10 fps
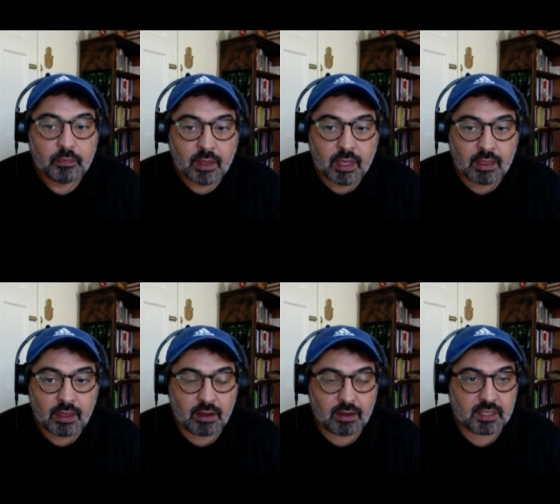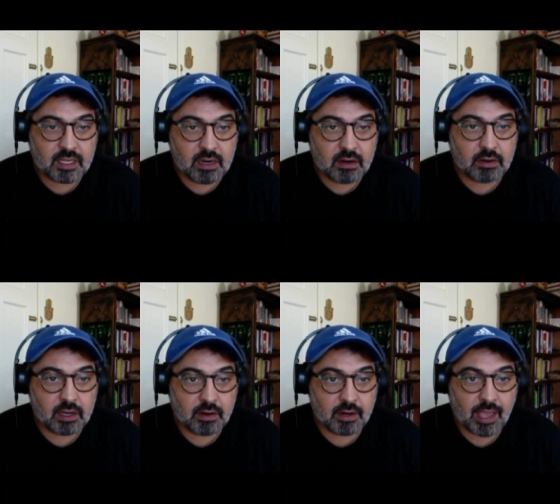in the last year,
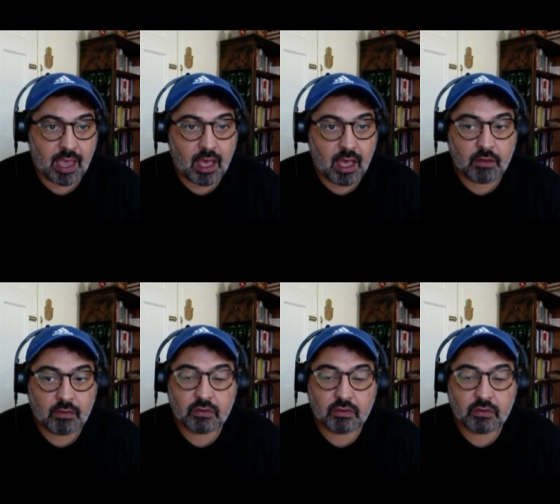year and a half,